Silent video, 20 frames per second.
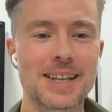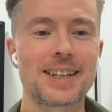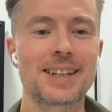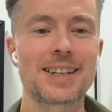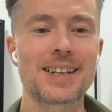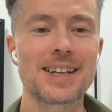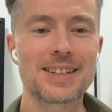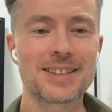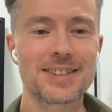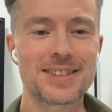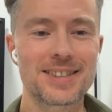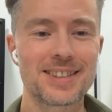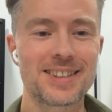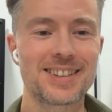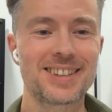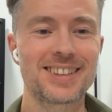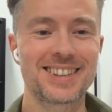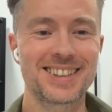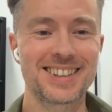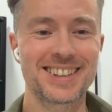taken as
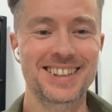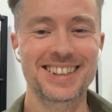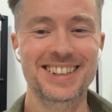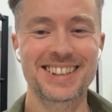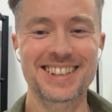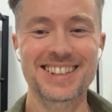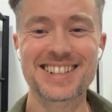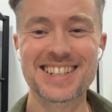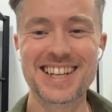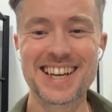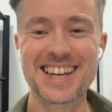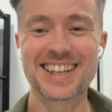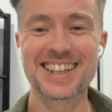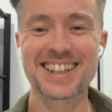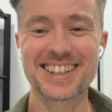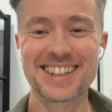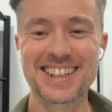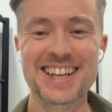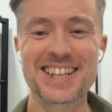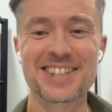
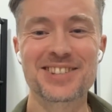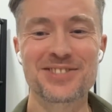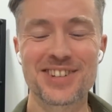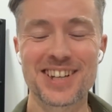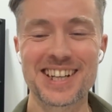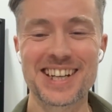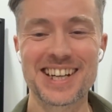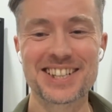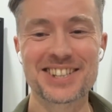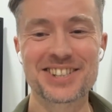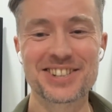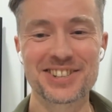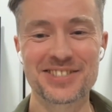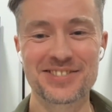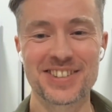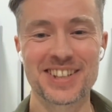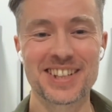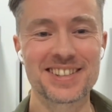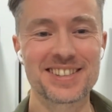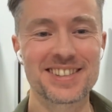taken as financial
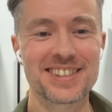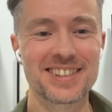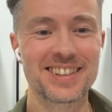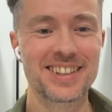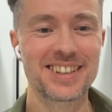advice.